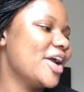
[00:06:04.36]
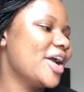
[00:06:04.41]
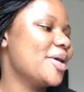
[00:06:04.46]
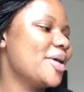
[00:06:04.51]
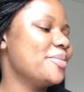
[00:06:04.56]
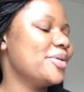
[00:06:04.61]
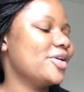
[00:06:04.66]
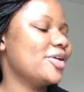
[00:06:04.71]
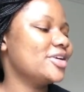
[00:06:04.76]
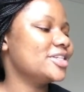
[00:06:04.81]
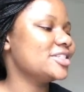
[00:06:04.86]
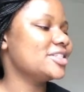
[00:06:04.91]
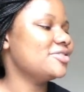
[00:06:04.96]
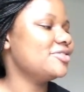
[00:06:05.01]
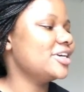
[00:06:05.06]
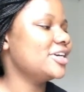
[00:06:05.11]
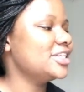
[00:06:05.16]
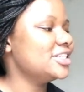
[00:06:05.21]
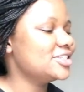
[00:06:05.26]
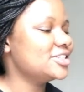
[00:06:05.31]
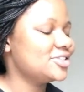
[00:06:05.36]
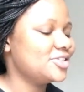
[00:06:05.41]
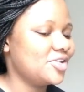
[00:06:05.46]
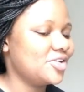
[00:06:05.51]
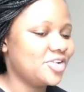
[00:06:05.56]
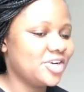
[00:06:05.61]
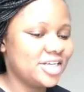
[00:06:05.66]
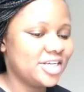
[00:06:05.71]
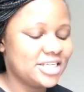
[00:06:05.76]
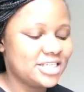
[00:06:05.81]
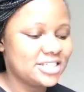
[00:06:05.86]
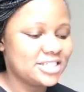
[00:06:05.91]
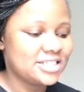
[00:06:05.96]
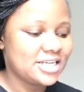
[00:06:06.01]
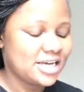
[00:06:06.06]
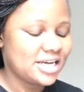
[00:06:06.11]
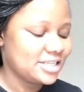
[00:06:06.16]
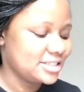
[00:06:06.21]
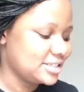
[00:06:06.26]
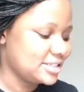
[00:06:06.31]
Because the funny story is
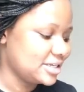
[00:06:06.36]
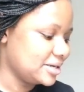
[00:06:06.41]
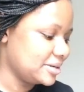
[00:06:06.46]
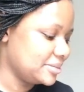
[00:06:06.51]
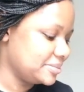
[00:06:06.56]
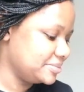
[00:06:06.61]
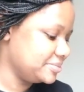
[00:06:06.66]
that